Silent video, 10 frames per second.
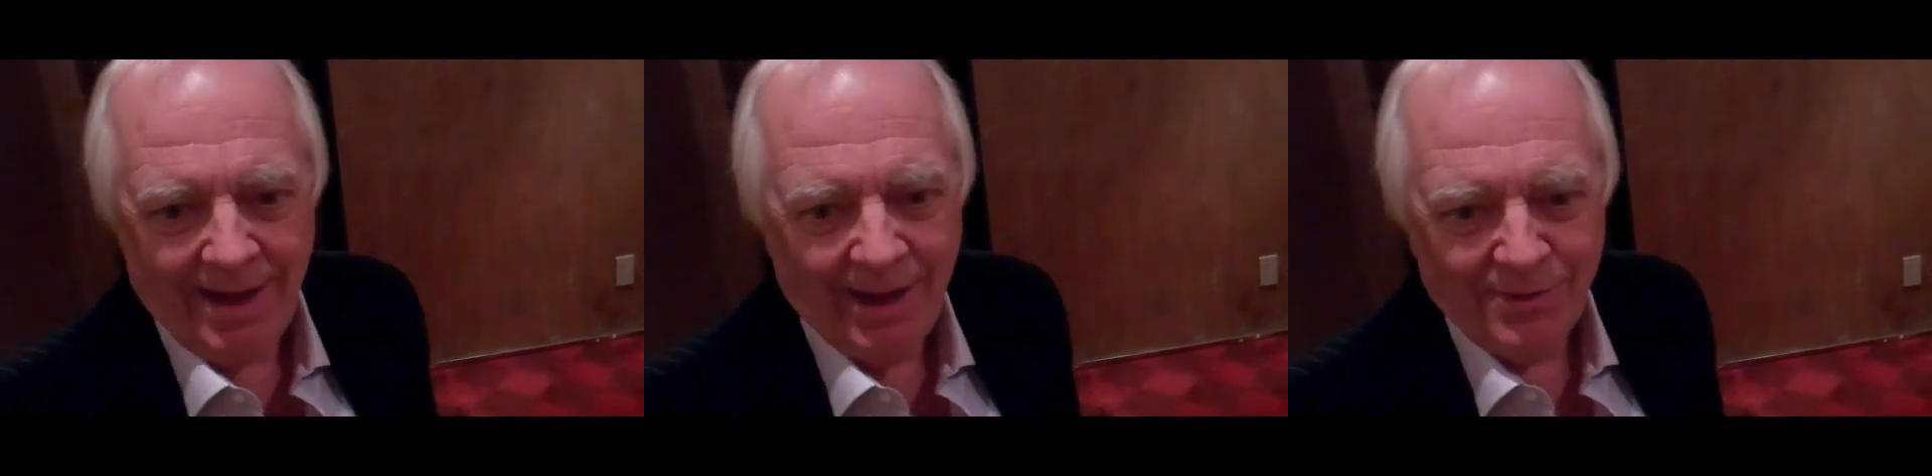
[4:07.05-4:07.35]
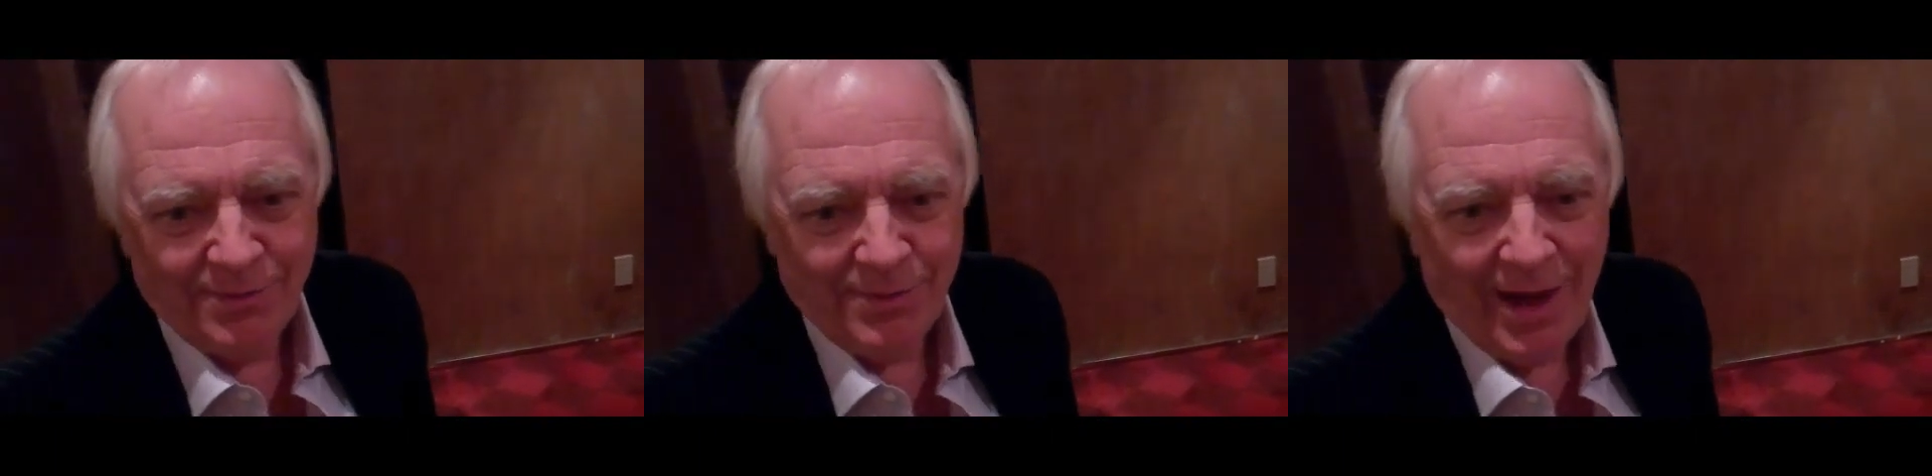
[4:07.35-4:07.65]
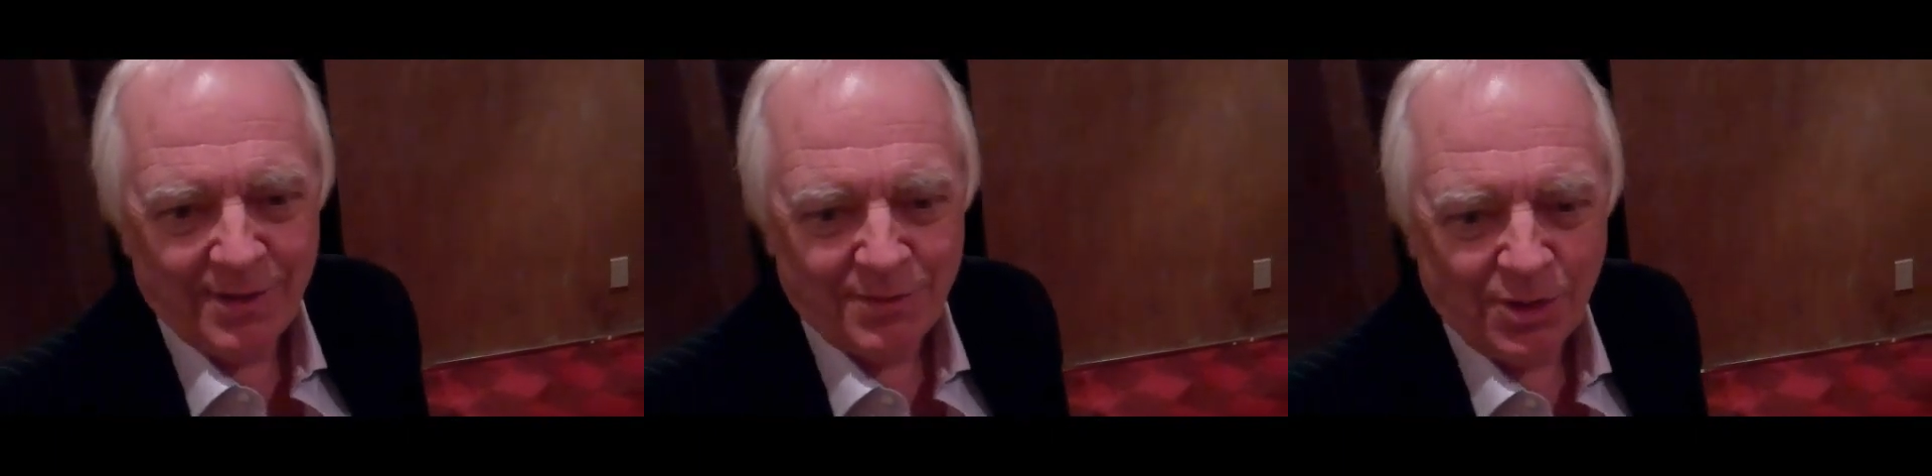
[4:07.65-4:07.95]
out of,
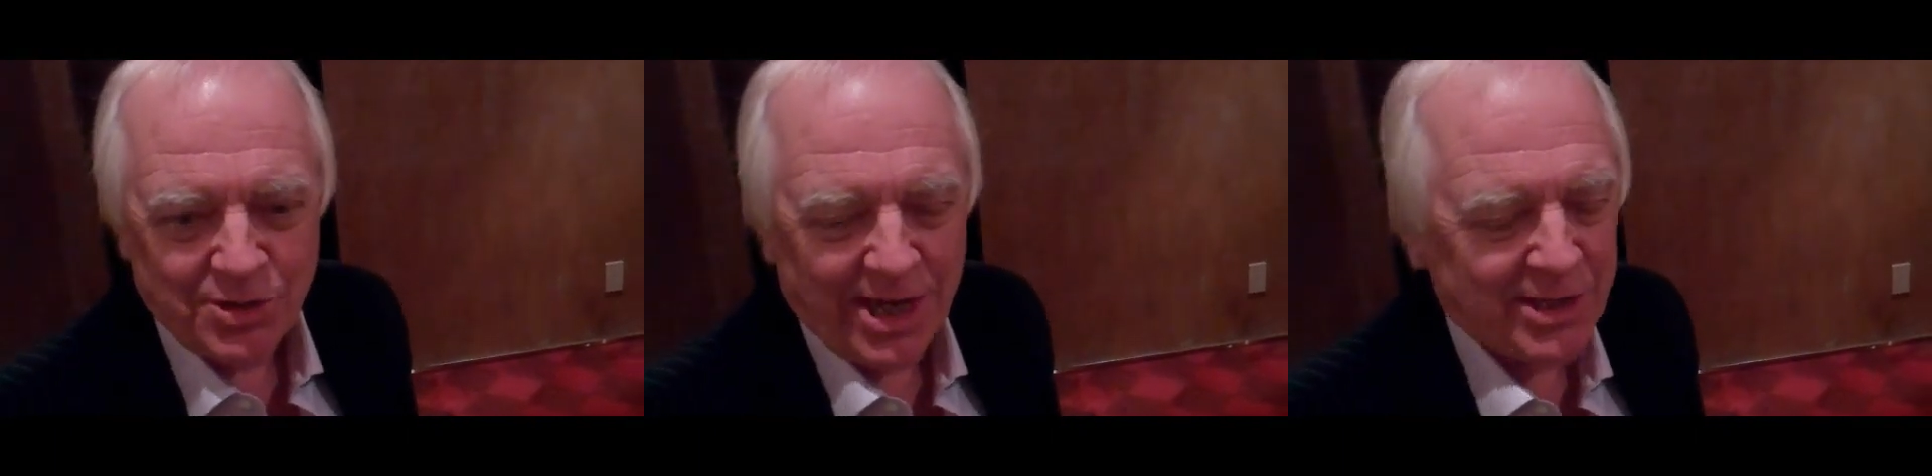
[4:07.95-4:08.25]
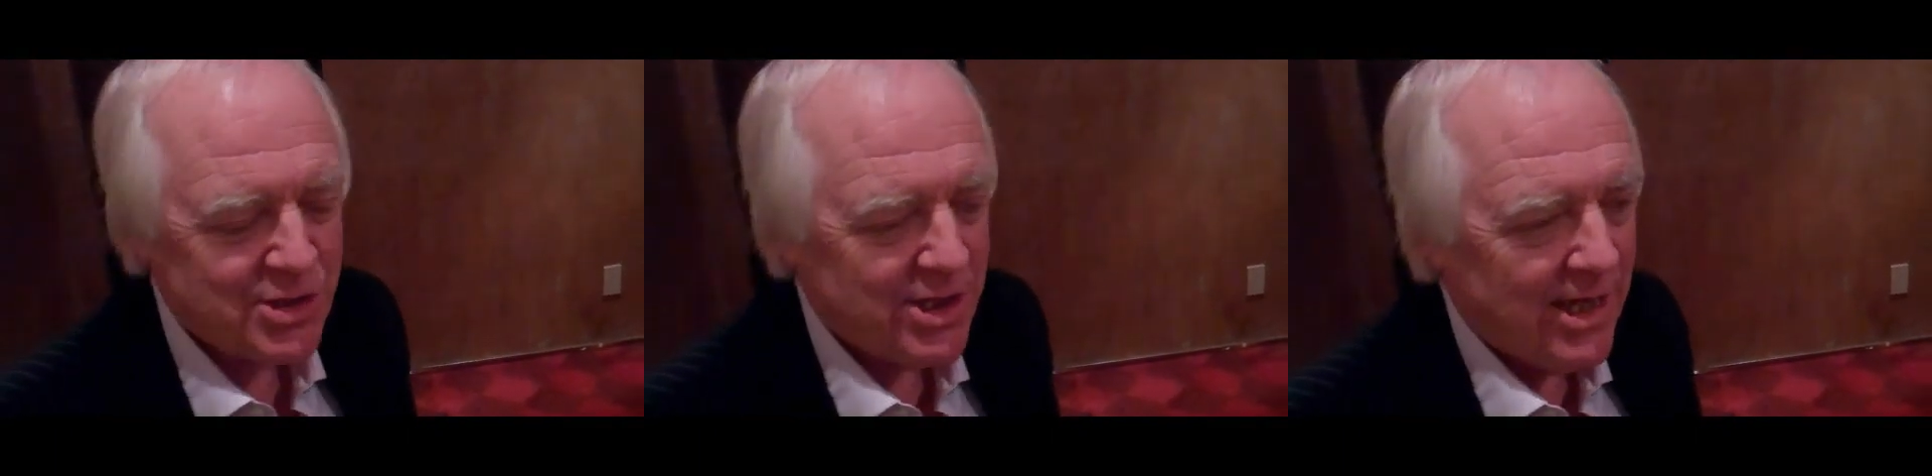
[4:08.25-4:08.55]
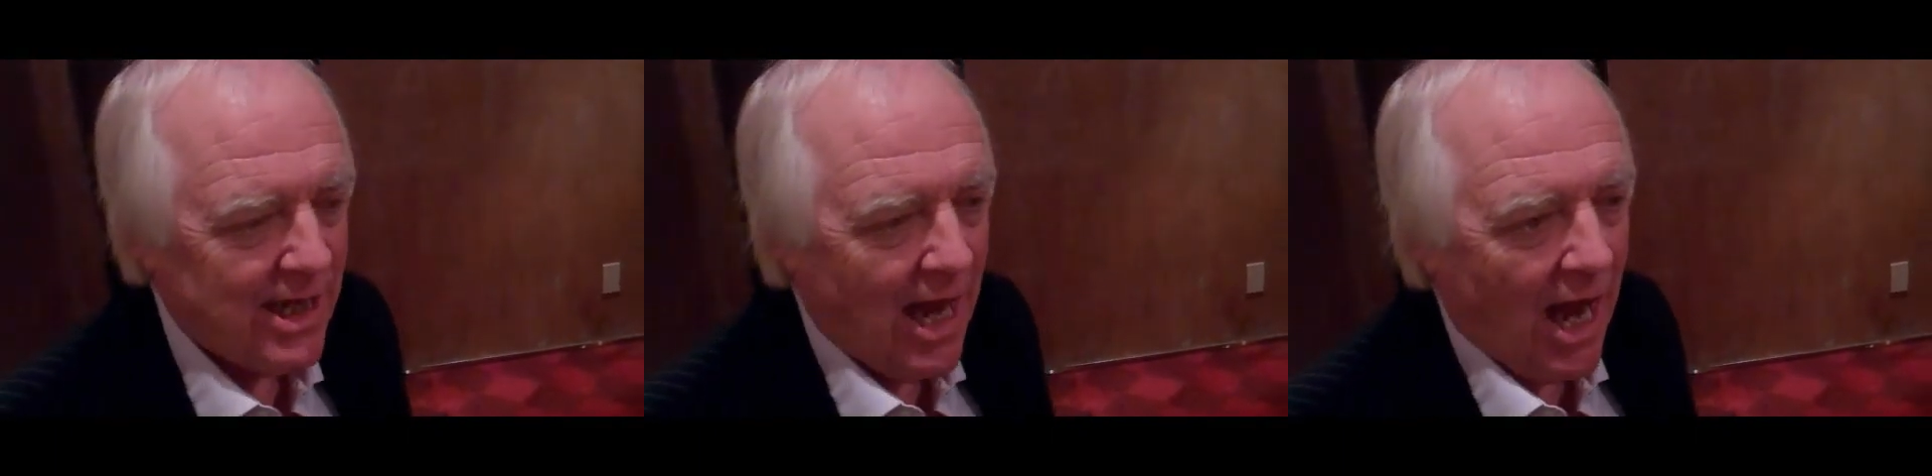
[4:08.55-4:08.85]
out of no. context.
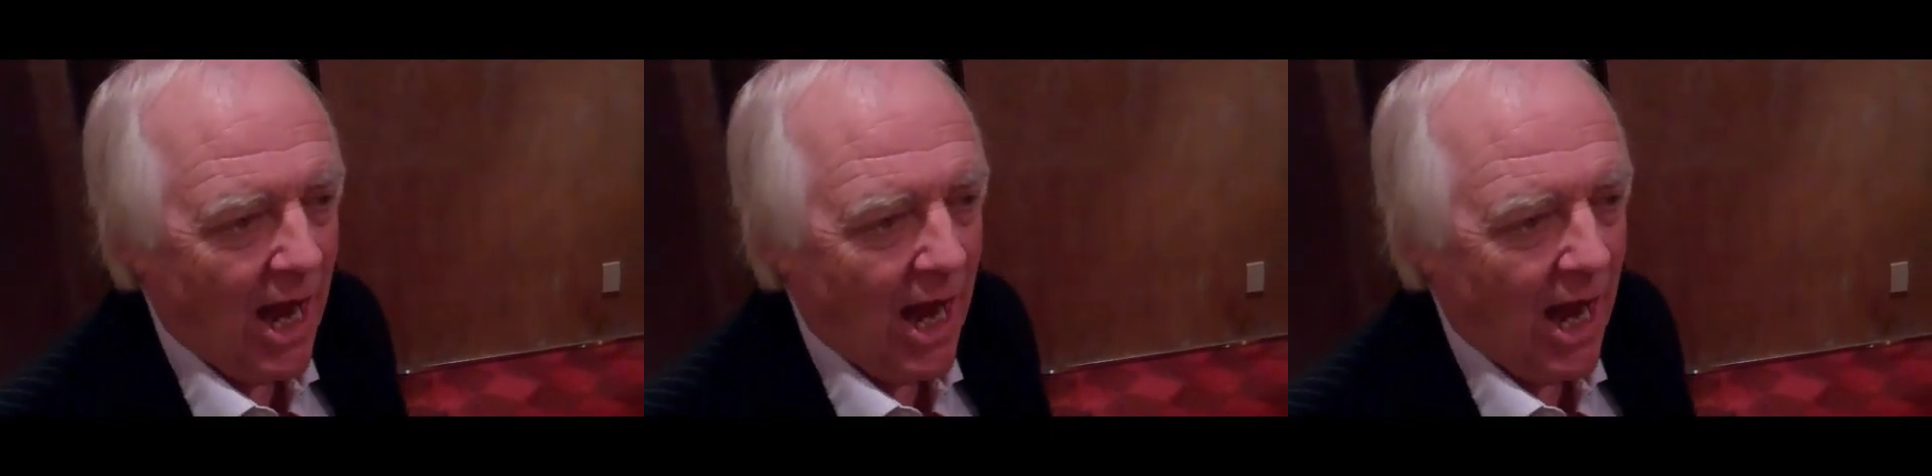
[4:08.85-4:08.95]
Wow.